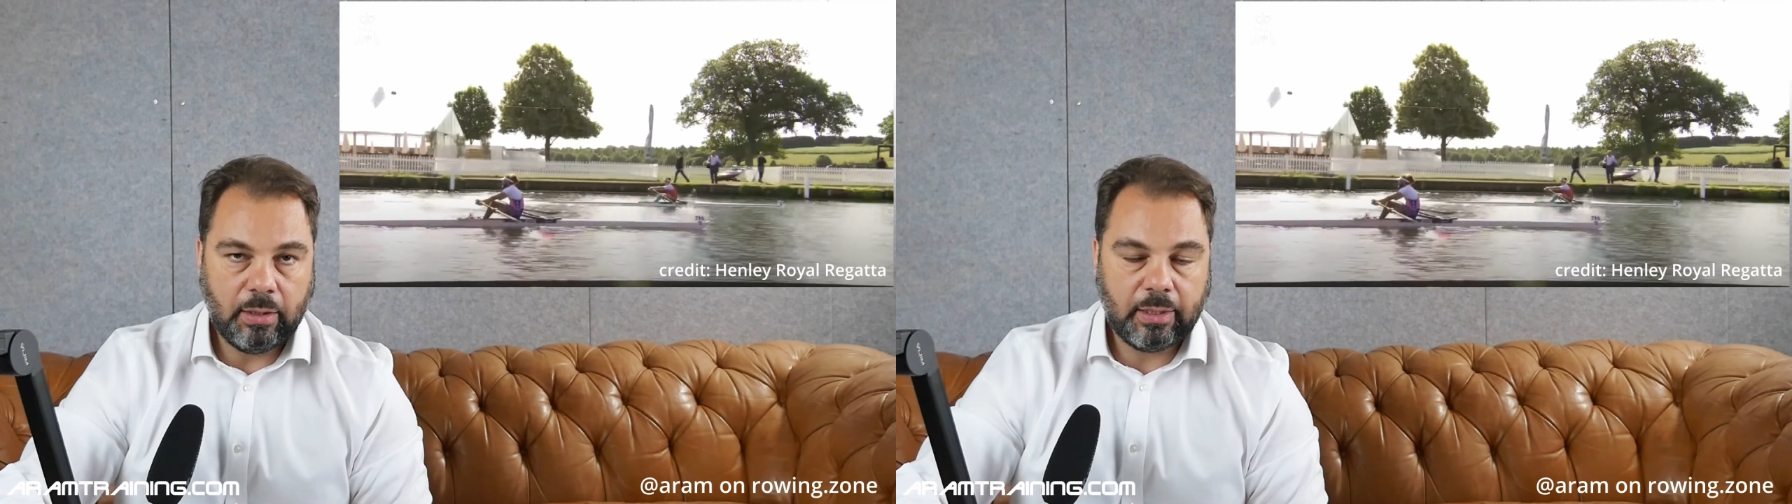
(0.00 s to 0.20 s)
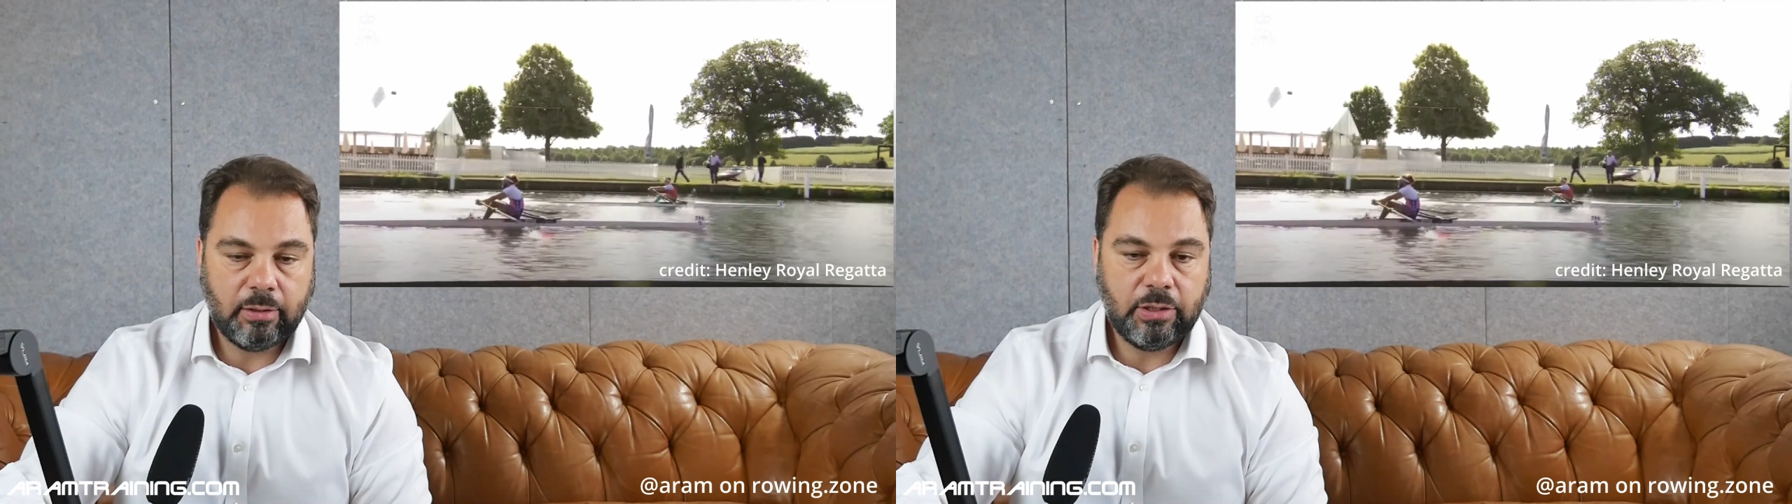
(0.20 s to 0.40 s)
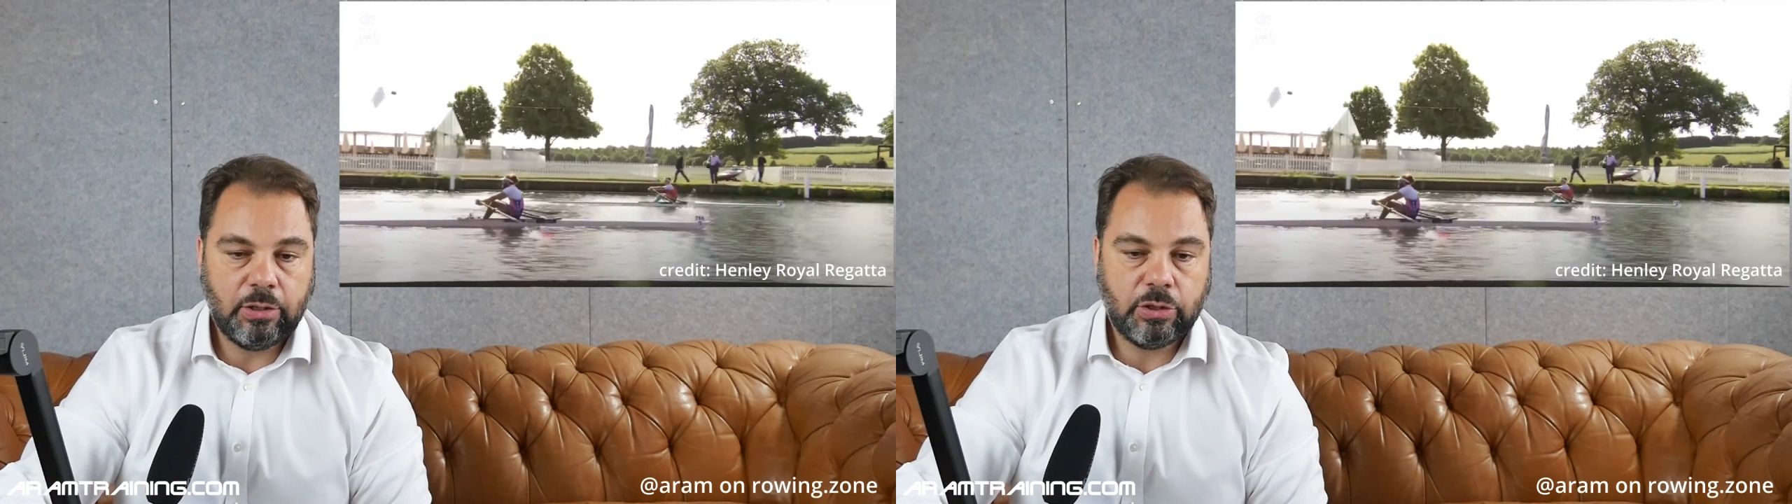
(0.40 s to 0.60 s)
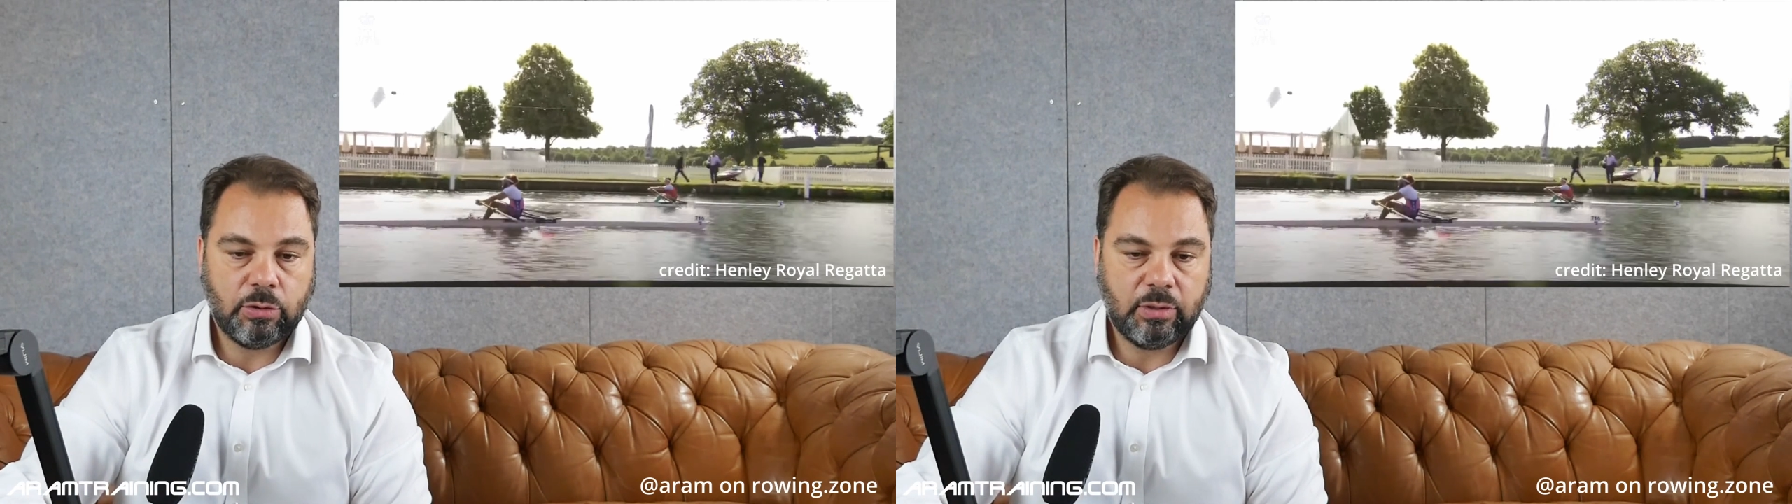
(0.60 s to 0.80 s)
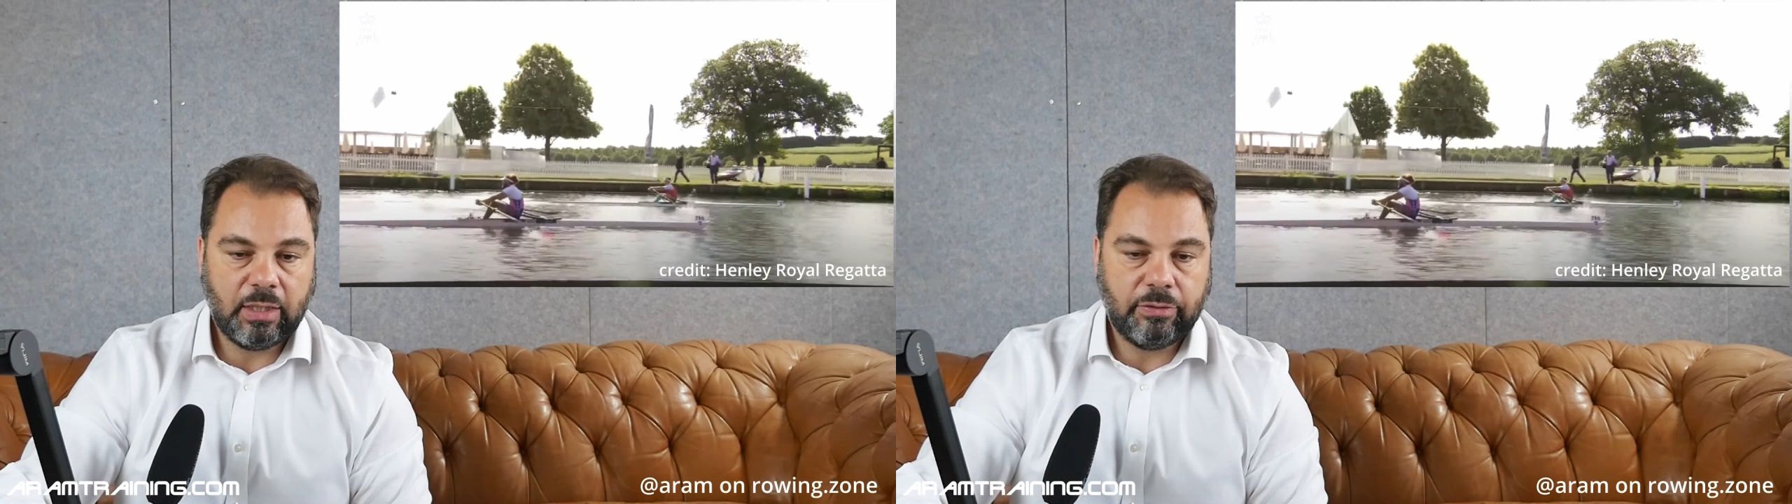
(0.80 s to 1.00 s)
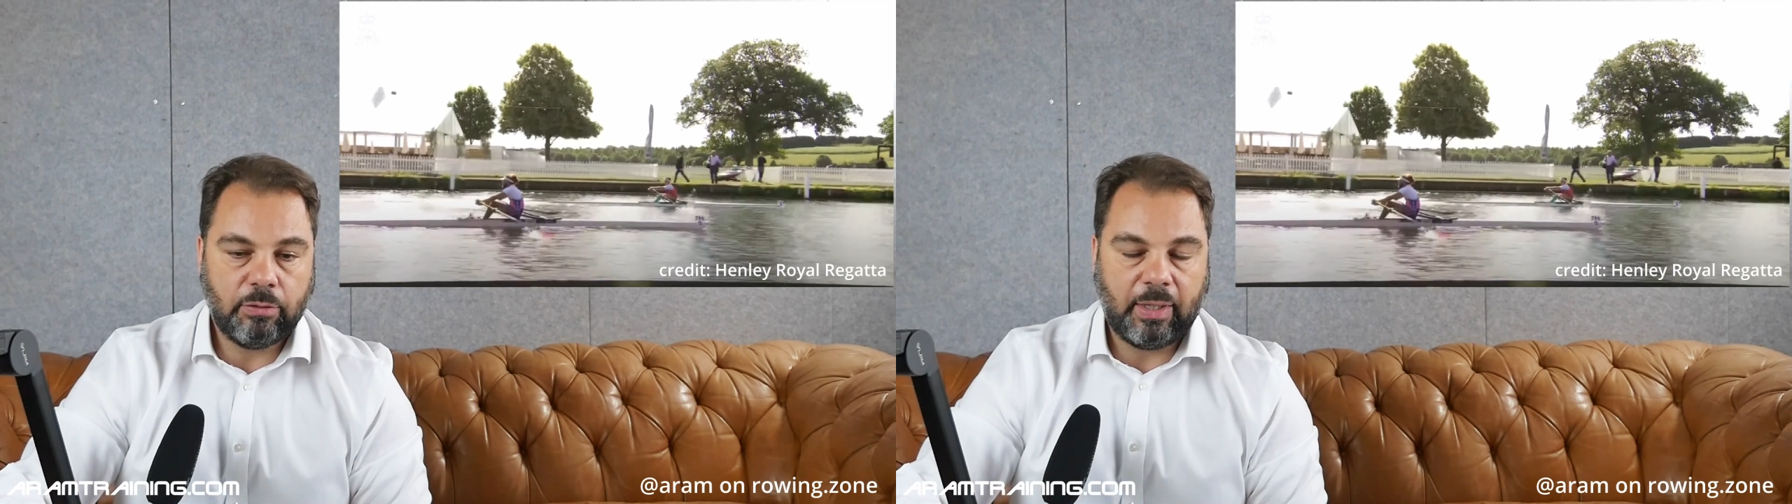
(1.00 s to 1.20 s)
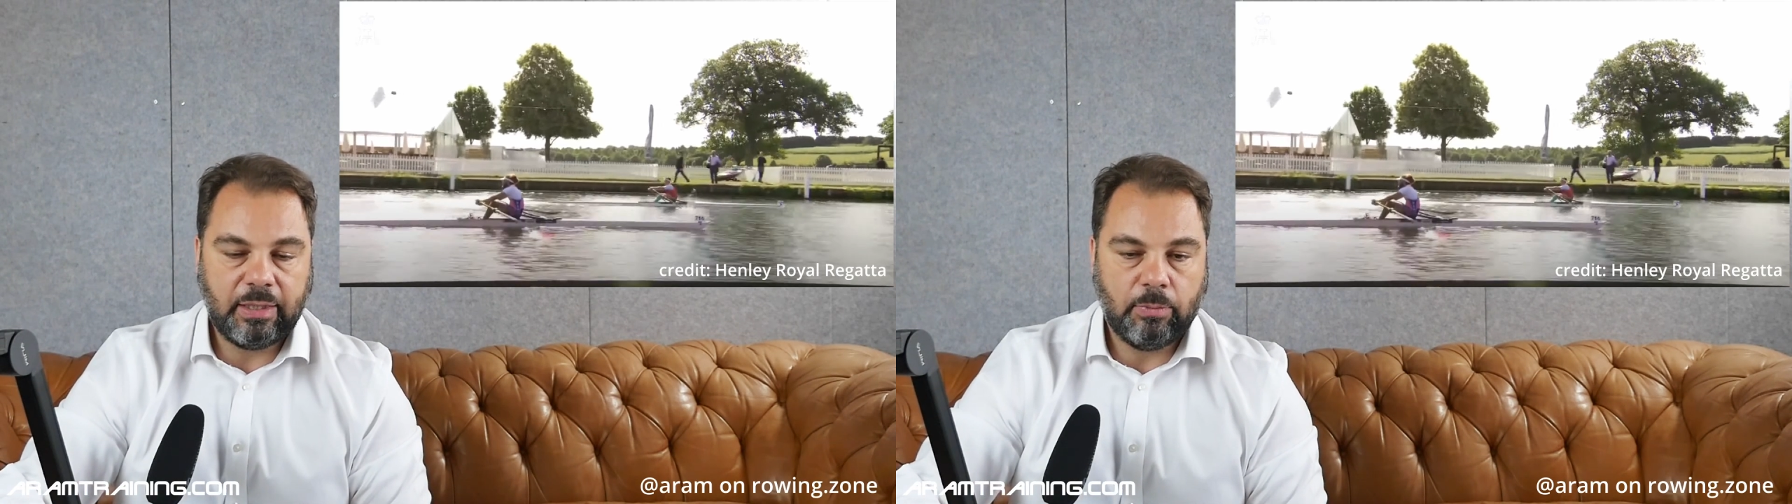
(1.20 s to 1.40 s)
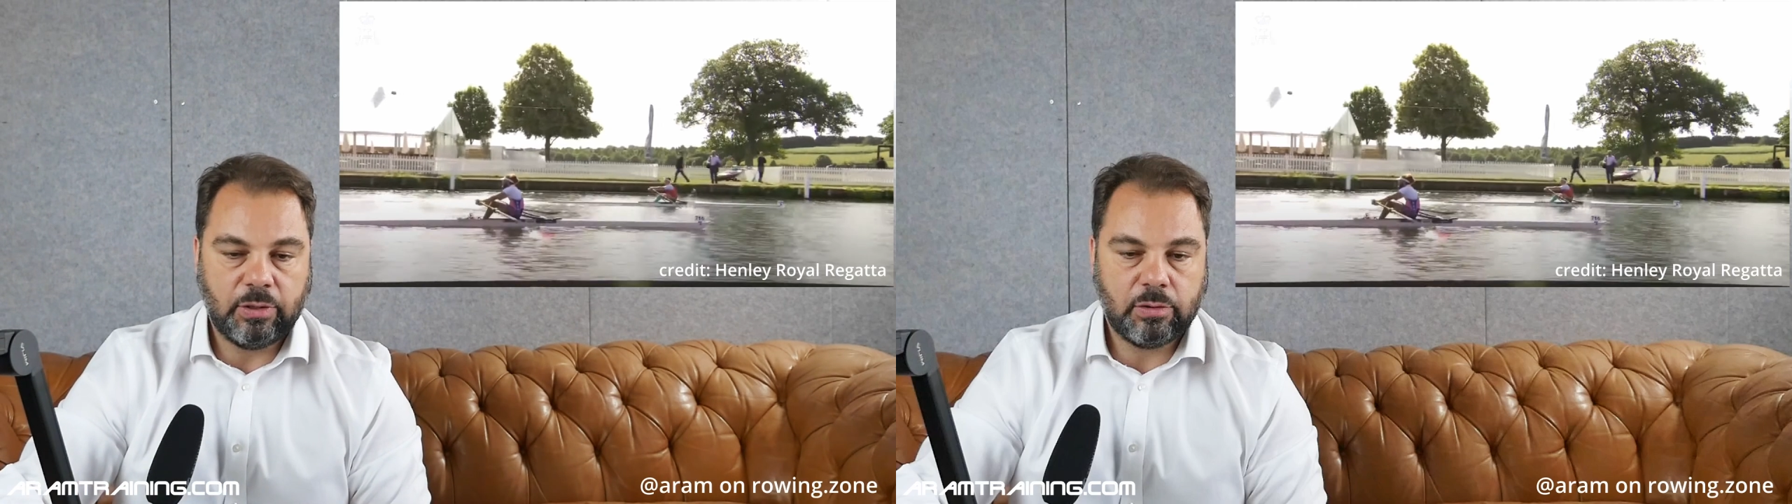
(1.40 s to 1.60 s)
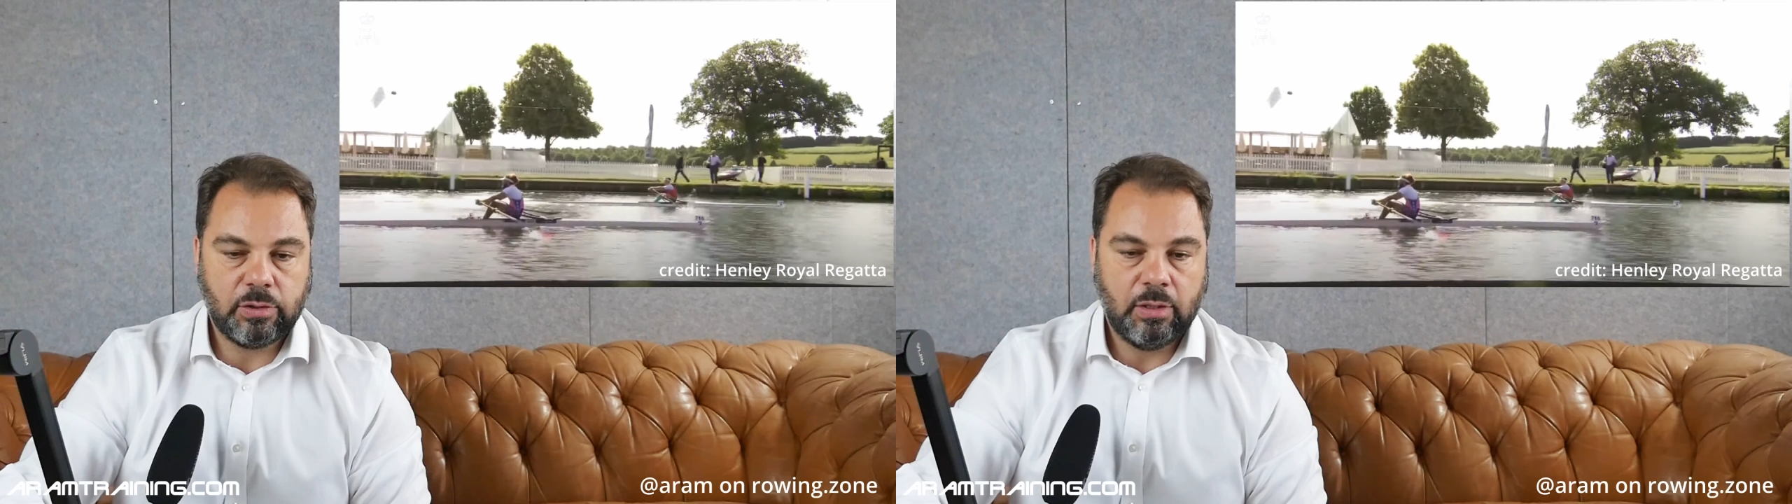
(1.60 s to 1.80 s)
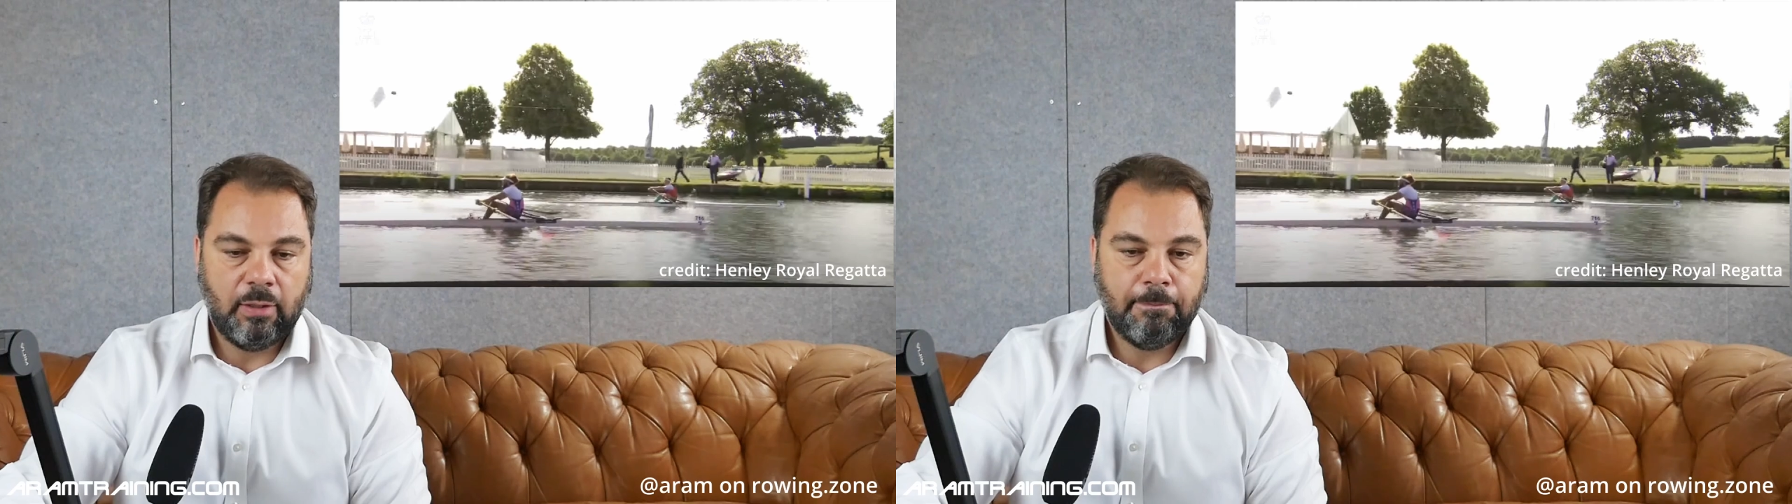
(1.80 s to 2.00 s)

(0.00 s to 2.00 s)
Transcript: and you don't get the right muscles